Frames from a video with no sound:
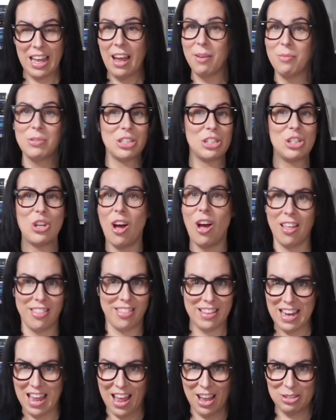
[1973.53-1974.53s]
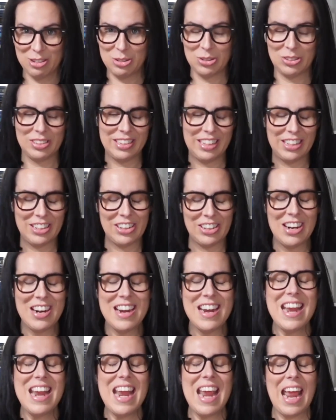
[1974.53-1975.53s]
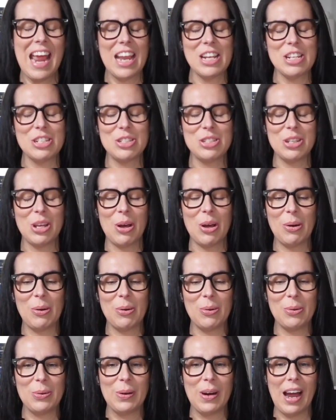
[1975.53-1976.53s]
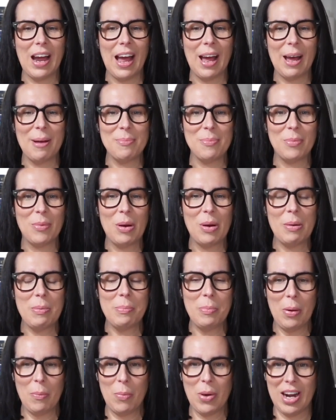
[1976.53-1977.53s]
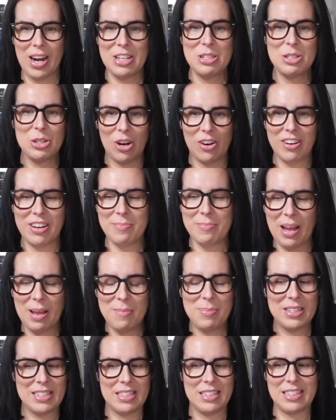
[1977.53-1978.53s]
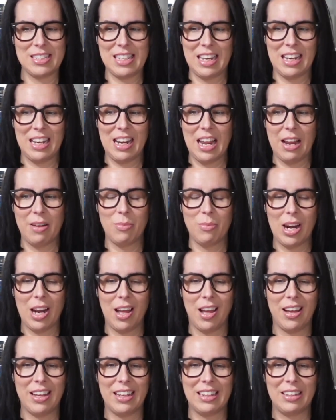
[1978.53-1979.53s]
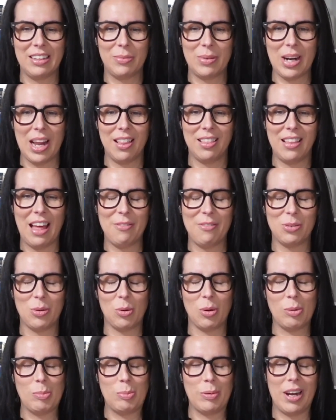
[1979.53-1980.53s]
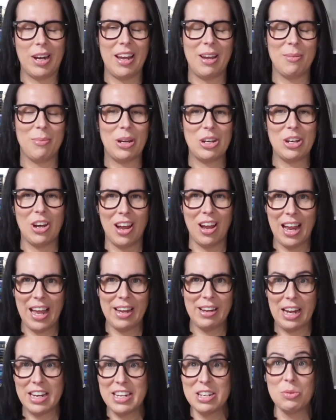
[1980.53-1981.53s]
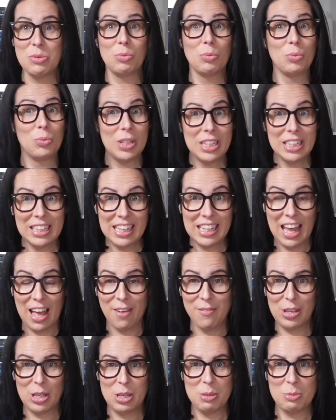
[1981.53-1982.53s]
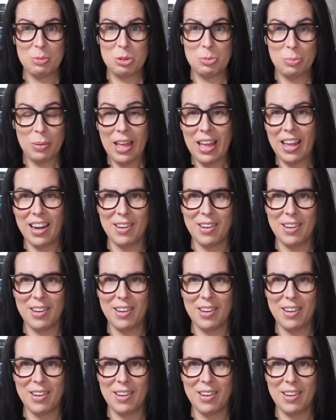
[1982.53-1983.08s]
I was not the natural leader, and so when I started my business and when I left corporate and whatnot, I didn't really have a huge plan.